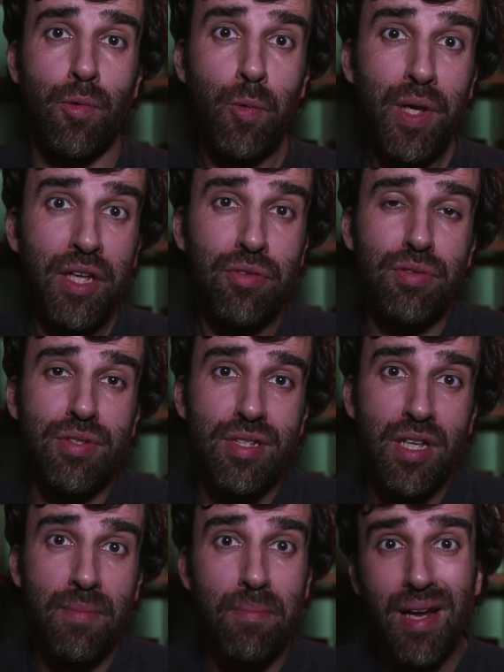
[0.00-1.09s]
We need to
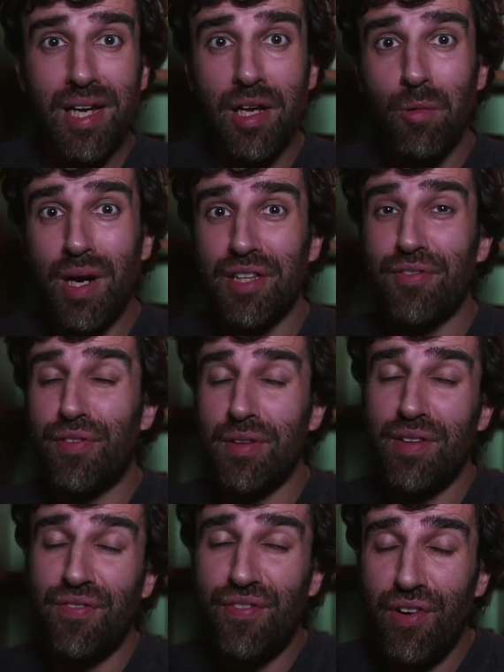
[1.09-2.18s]
see in black and white from
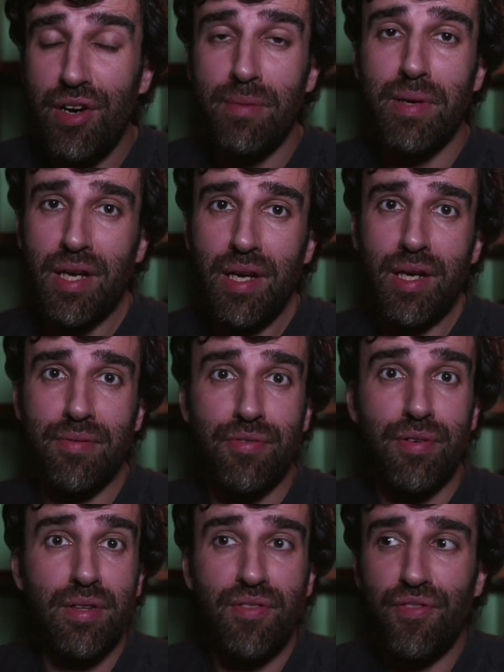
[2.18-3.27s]
the very beginning,
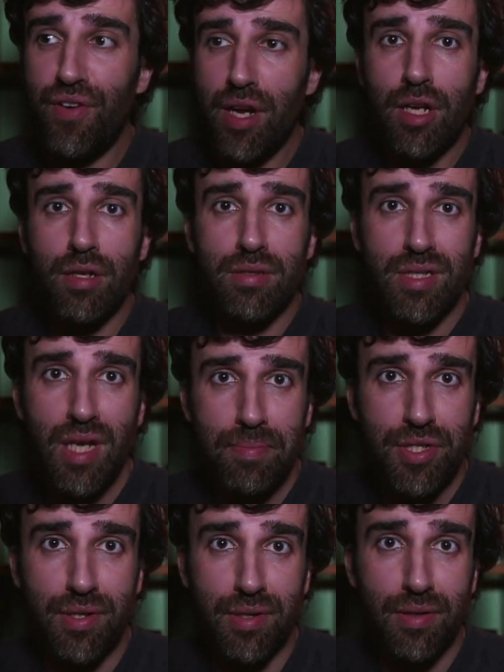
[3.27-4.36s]
from the very
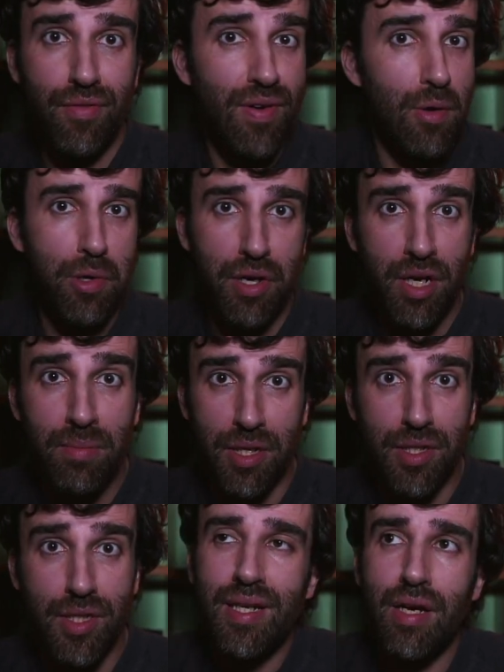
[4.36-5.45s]
conception of our
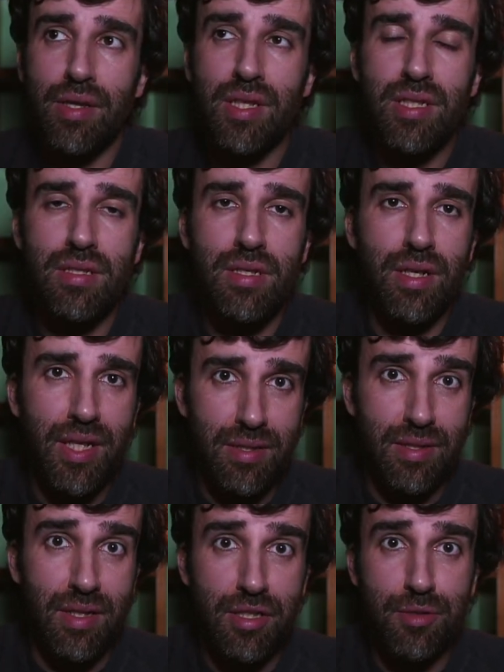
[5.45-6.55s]
image. Now, this is not
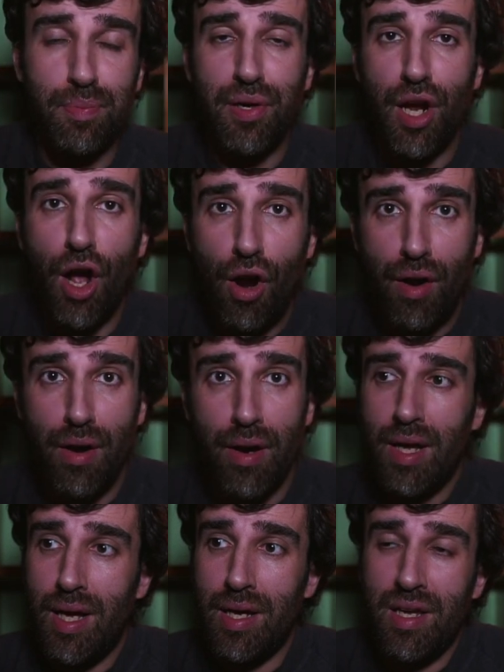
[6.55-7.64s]
easy, it's pretty hard.
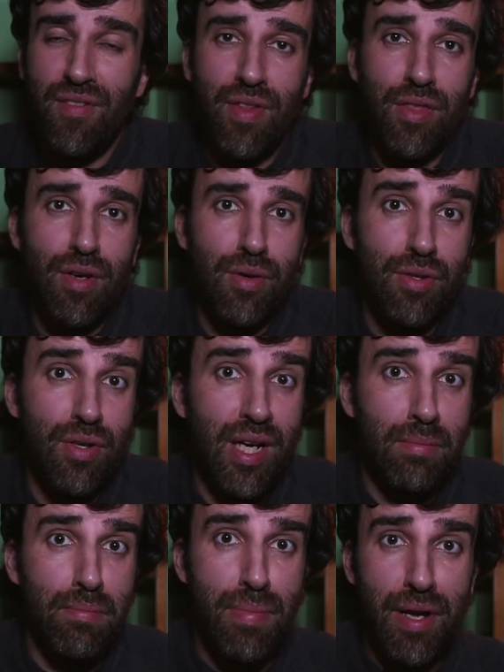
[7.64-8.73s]
And even though you
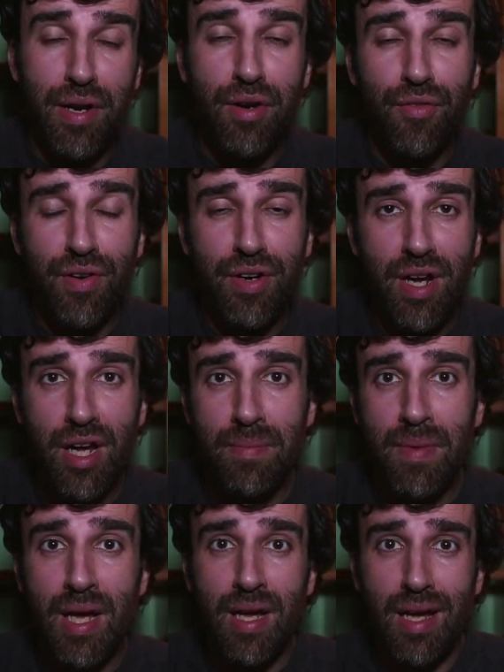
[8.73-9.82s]
get better over
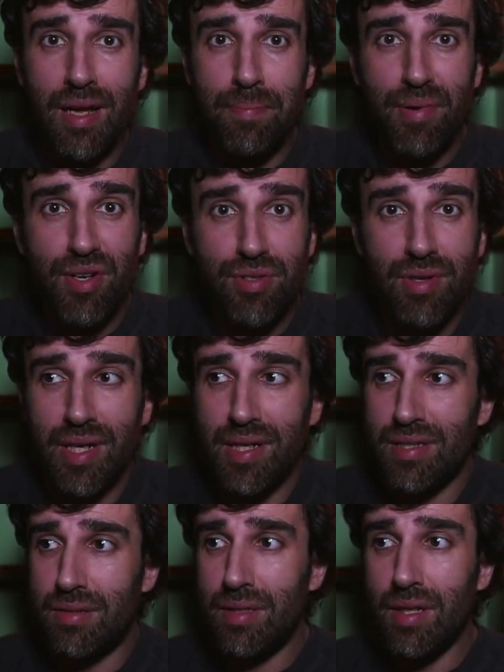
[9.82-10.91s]
time, I personally
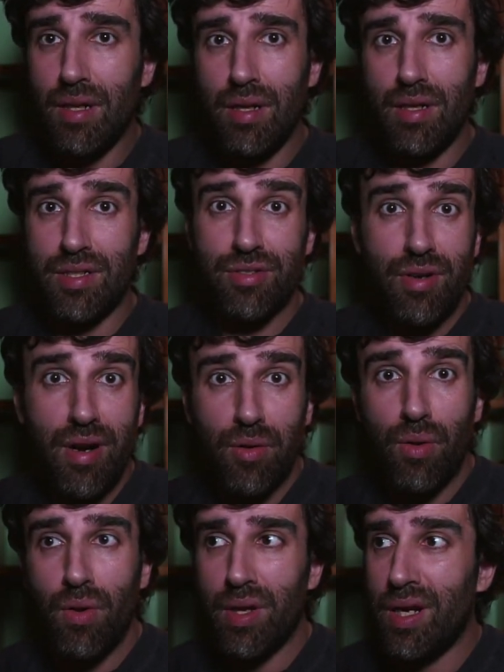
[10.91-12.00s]
still
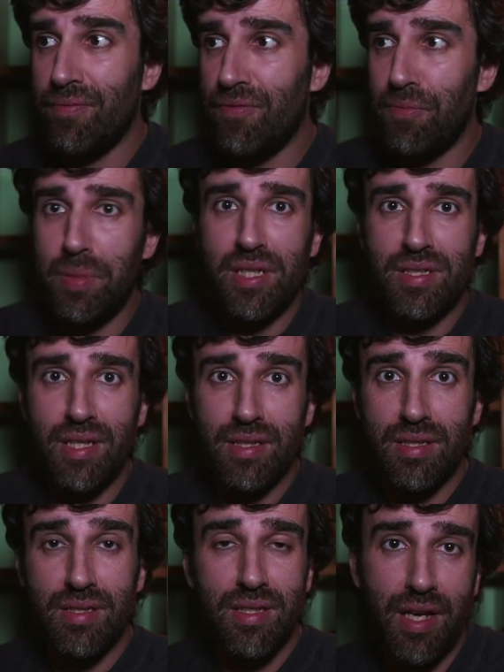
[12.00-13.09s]
struggle in busy
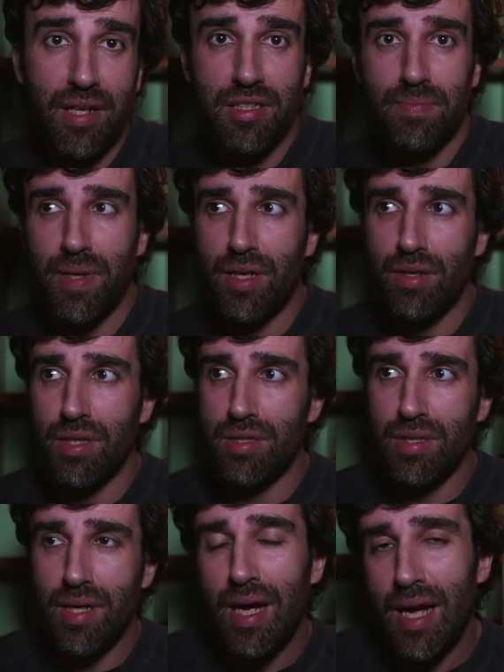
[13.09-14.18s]
scenes
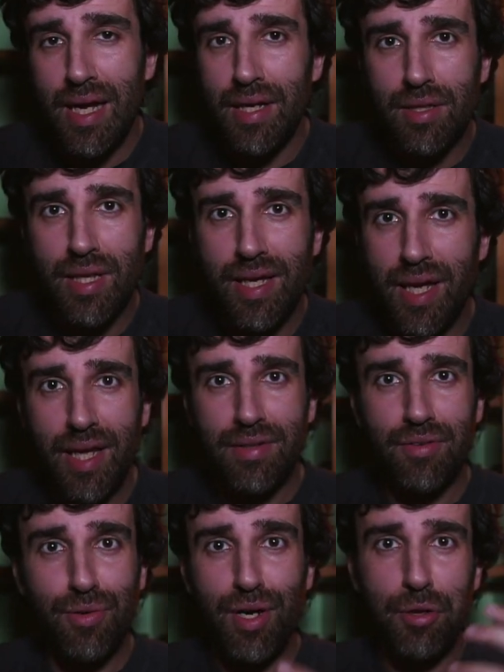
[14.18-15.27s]
because I
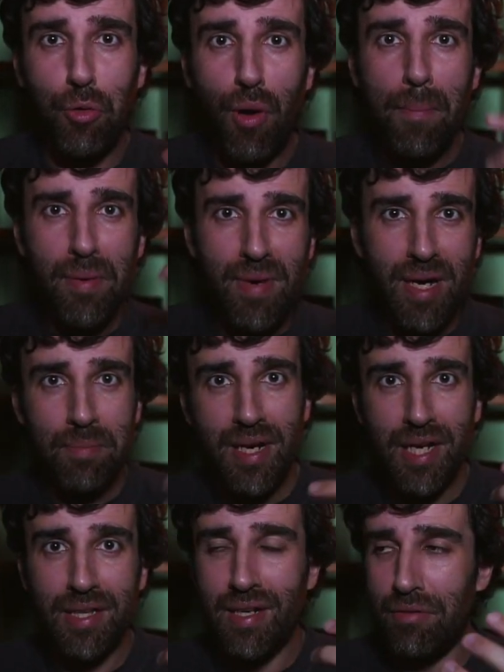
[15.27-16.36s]
can't really wrap my
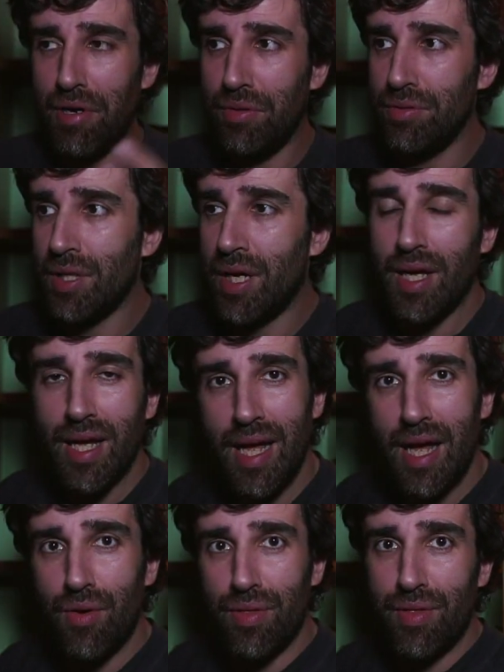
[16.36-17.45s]
mind around
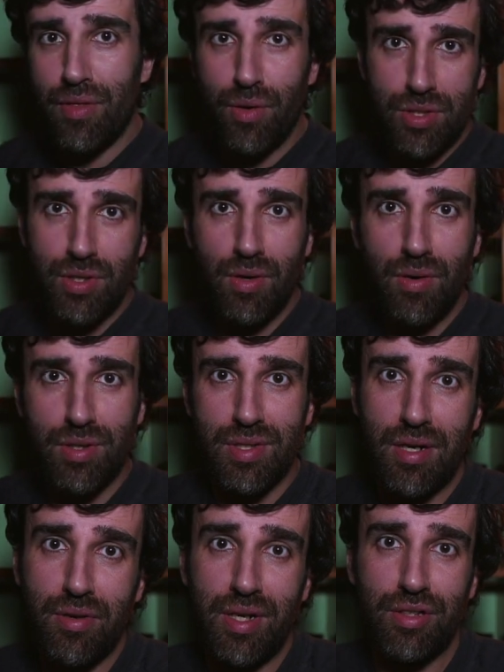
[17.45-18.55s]
how those colors
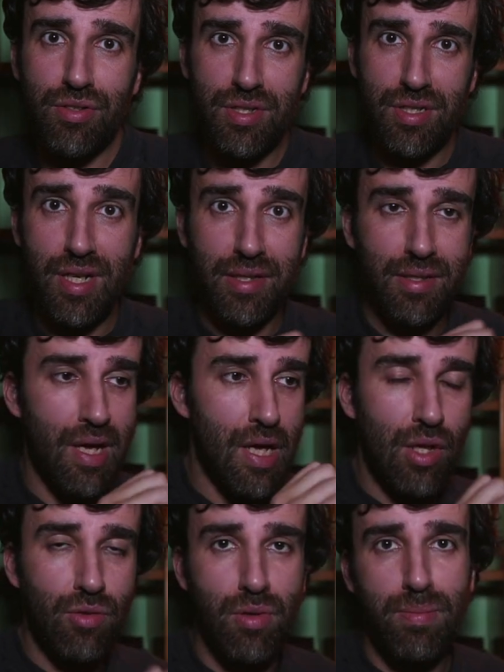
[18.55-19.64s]
are gonna translate
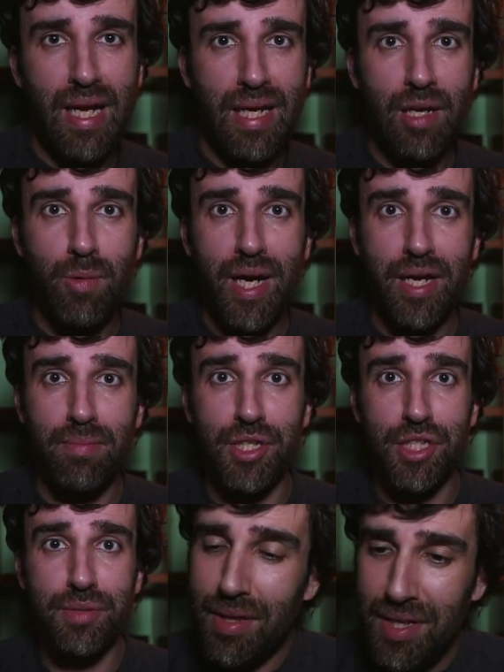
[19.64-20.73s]
to a black and white
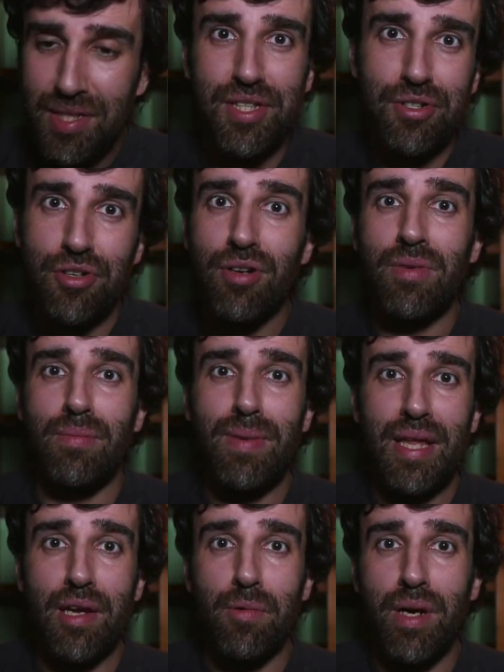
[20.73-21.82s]
image. This is normal,
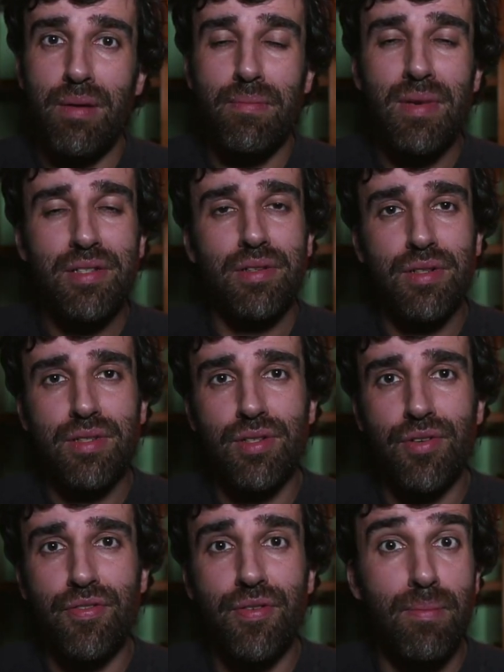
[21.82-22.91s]
by the way. Masters
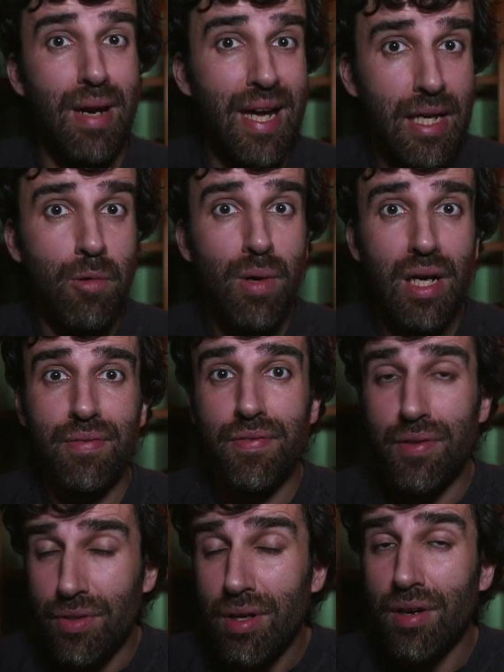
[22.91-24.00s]
of black and white
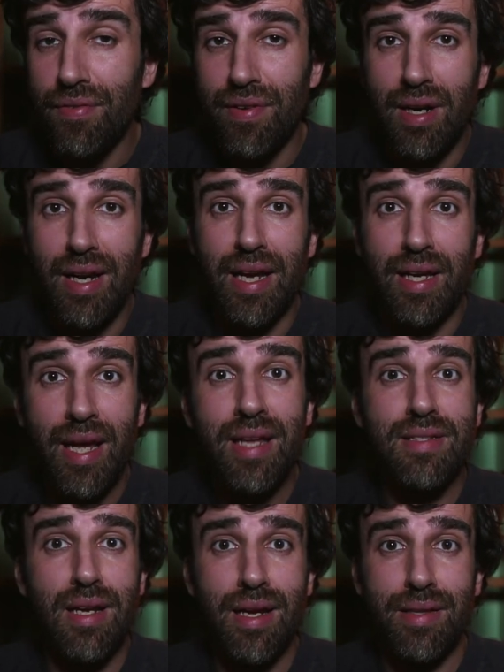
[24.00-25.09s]
photography like
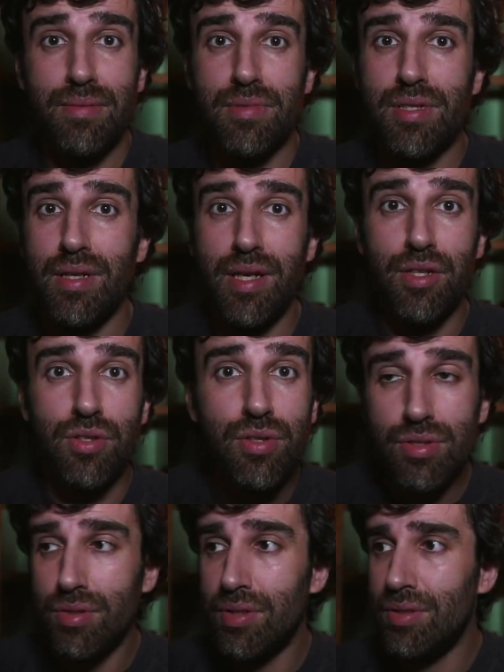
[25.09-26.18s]
Ansel Adams
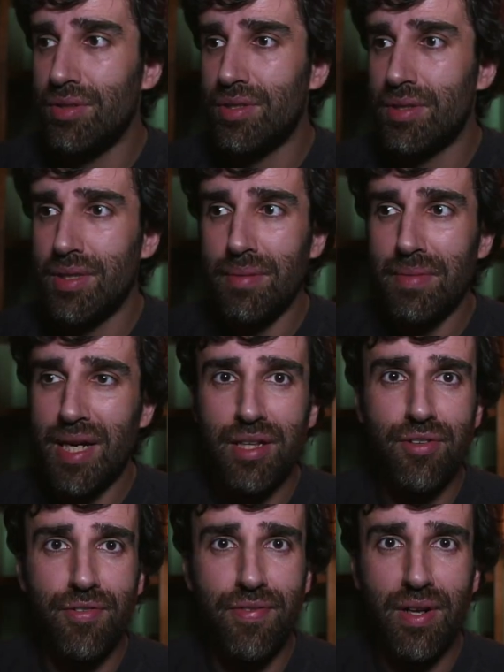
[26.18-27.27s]
used to use some
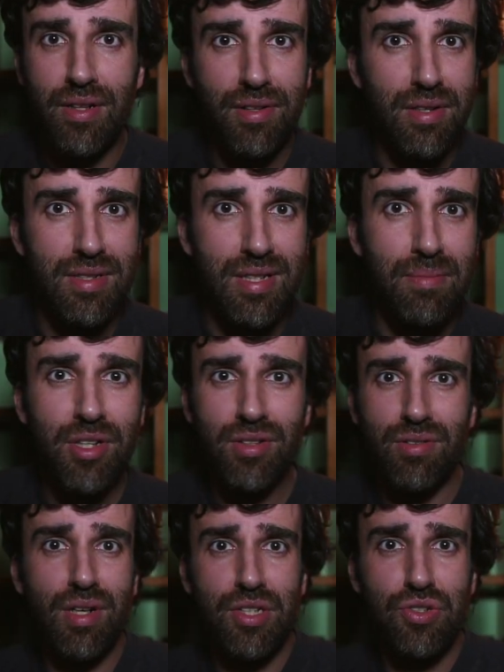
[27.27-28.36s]
kind of filters. I'm
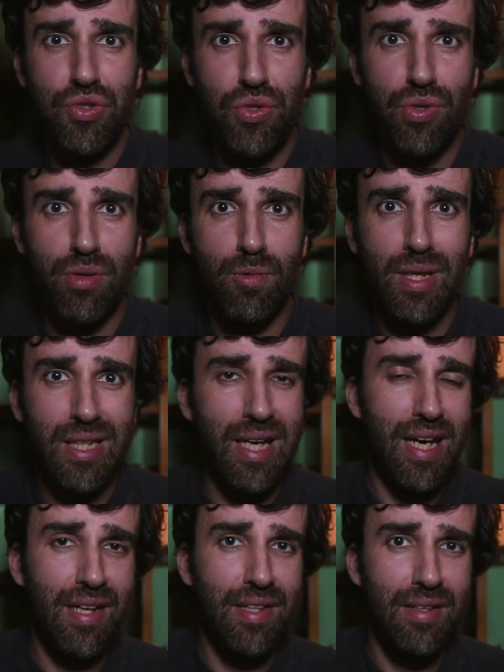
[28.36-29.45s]
not really sure what
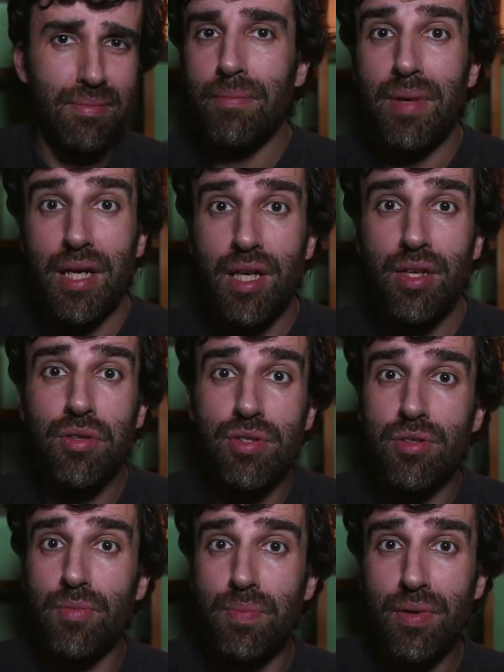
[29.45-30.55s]
kind, but he
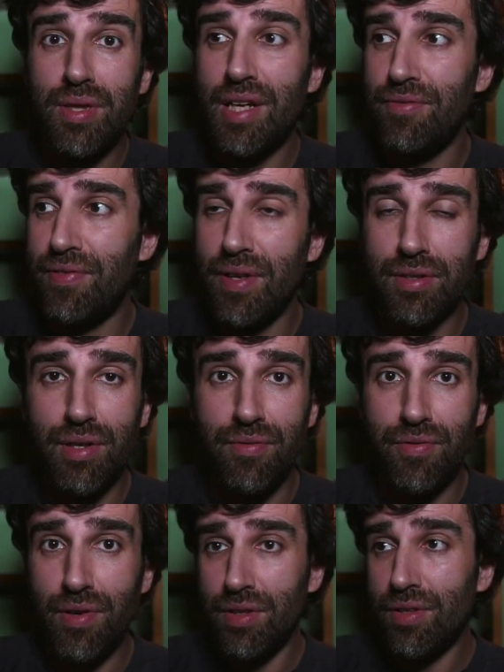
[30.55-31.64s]
used to put that filter in
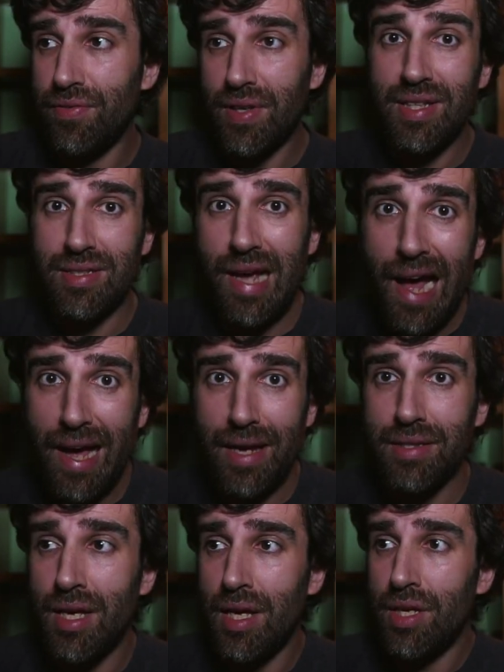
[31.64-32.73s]
front of his eyes